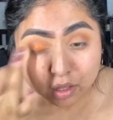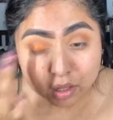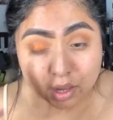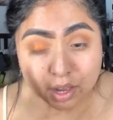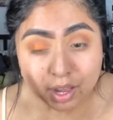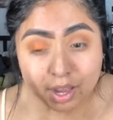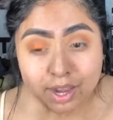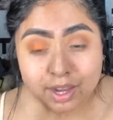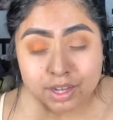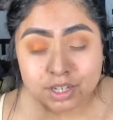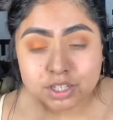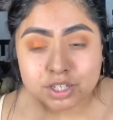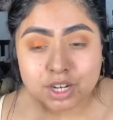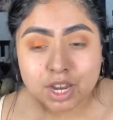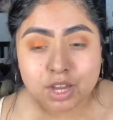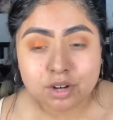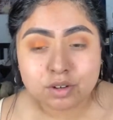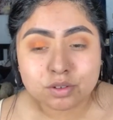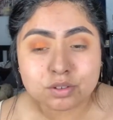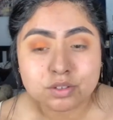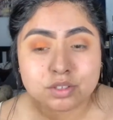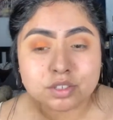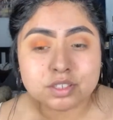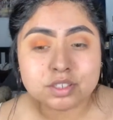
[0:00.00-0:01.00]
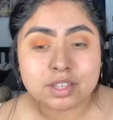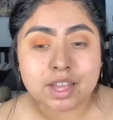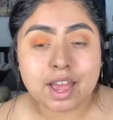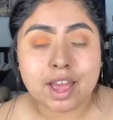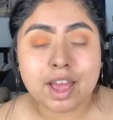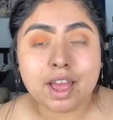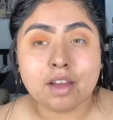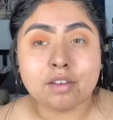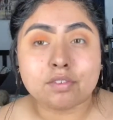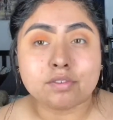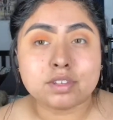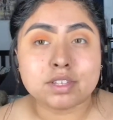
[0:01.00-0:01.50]
eyeshadows that
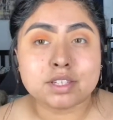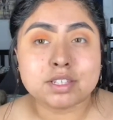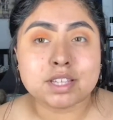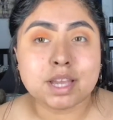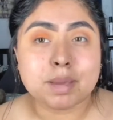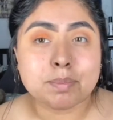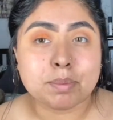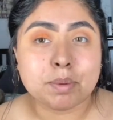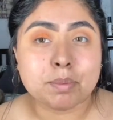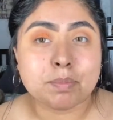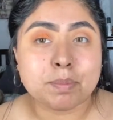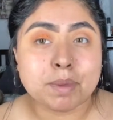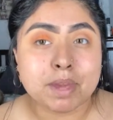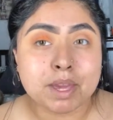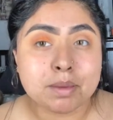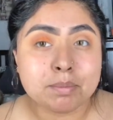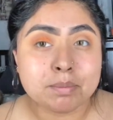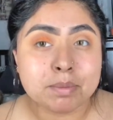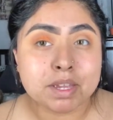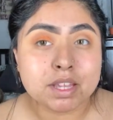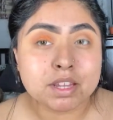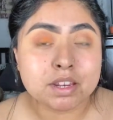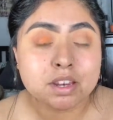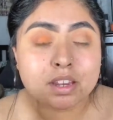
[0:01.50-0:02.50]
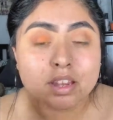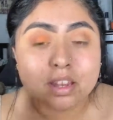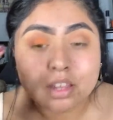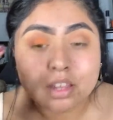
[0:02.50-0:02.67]
have this type of pigment.